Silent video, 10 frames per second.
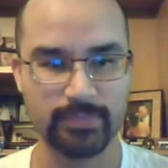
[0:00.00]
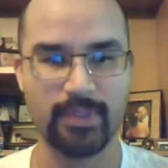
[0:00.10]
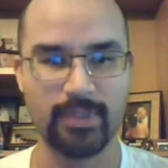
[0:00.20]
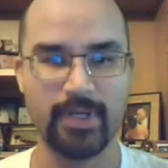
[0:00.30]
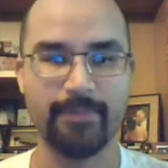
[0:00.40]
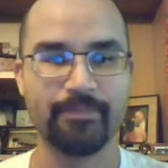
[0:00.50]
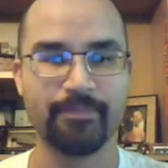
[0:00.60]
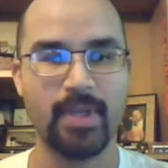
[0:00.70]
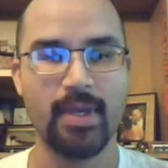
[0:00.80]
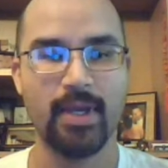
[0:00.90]
All right.
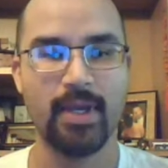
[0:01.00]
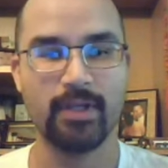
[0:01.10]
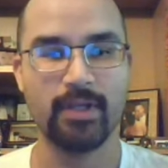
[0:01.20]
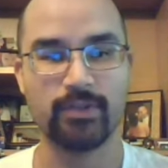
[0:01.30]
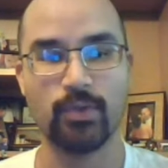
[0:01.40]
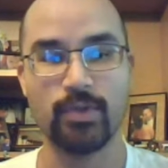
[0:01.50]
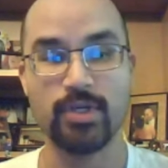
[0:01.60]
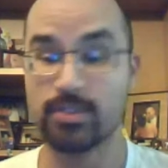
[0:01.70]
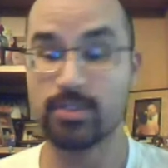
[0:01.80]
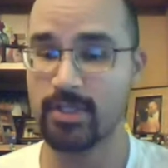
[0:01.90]
And so
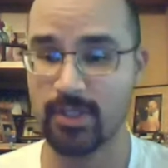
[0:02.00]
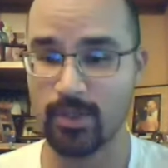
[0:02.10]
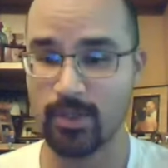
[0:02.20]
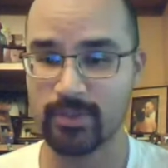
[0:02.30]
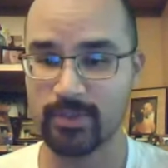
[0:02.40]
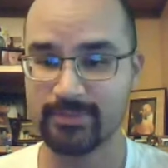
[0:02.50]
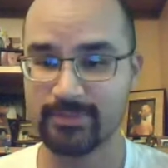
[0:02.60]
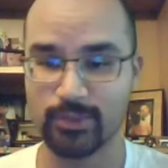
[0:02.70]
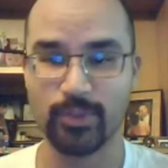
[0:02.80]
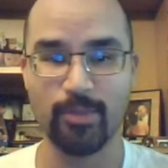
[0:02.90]
here's another long one.
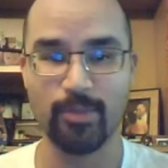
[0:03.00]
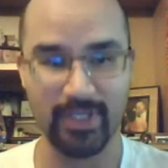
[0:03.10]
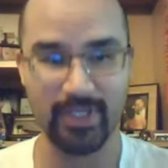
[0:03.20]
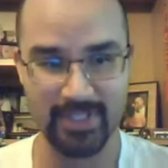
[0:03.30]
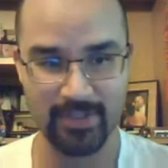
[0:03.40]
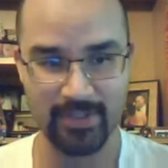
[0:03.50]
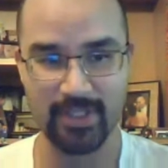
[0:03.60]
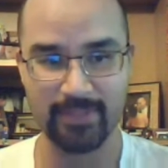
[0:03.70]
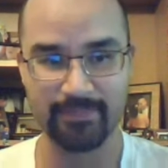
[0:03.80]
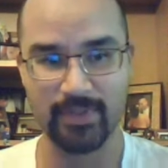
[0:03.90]
So we're going to break it down
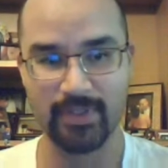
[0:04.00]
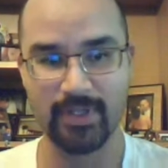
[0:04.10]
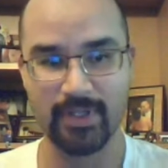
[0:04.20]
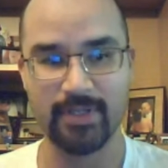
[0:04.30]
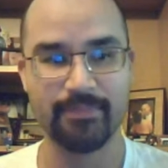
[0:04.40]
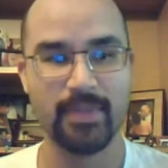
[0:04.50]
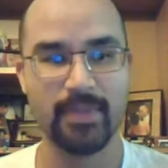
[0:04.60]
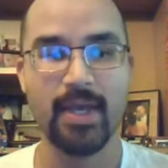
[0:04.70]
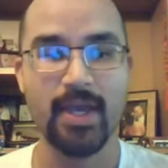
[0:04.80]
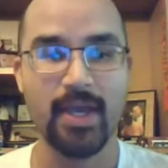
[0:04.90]
again. All right.
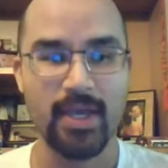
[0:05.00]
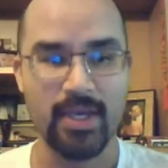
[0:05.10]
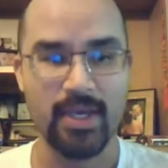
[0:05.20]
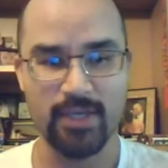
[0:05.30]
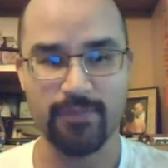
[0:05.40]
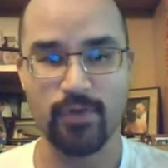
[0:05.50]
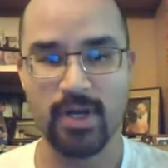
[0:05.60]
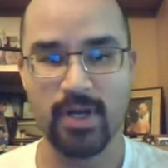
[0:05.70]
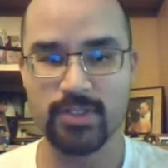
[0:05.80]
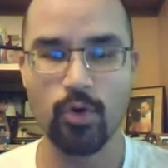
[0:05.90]
If your
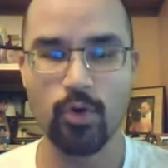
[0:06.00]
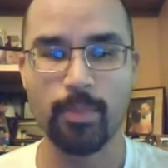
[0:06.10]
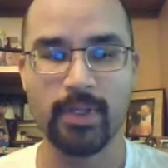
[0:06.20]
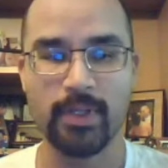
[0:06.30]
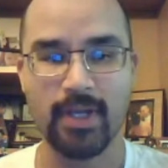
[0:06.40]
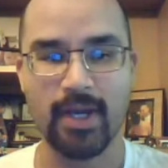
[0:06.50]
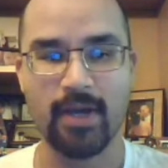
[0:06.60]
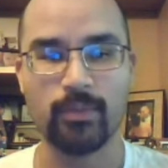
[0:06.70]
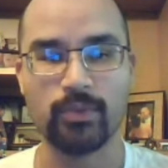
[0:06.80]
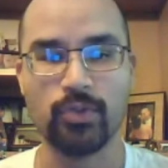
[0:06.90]
eyes are open,
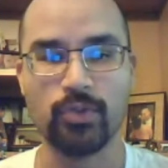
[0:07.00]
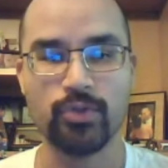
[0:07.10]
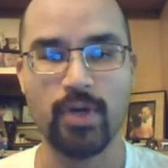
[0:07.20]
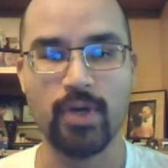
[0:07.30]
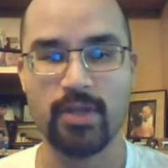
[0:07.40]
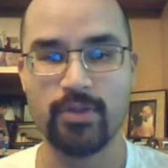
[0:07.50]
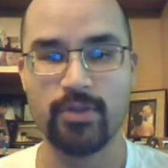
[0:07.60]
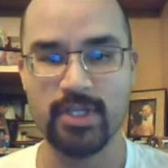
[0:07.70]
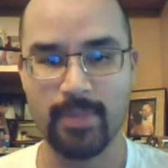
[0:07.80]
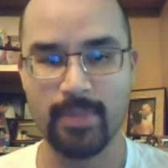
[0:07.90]
I will know you either
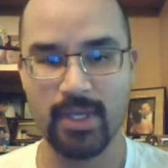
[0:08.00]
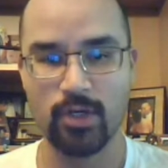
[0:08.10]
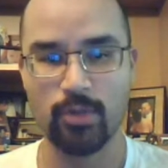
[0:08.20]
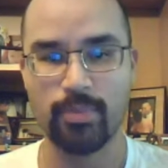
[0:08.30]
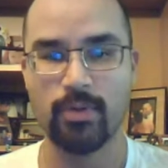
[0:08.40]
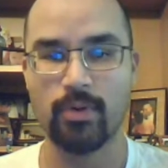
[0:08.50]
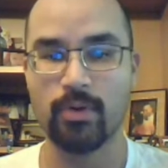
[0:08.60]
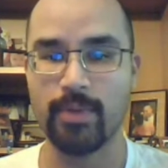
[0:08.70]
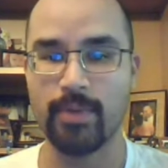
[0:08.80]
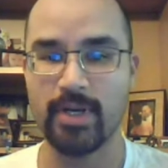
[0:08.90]
need my help
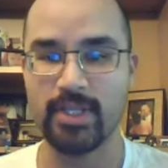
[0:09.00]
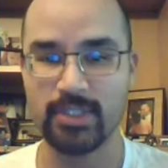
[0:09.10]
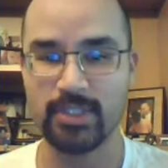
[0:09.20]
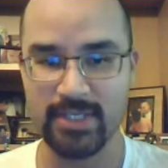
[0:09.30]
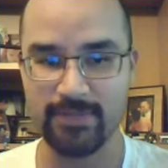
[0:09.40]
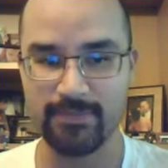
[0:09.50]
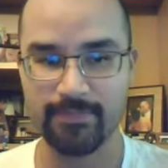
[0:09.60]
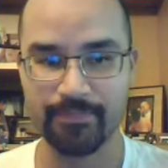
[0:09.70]
or are ready to leave.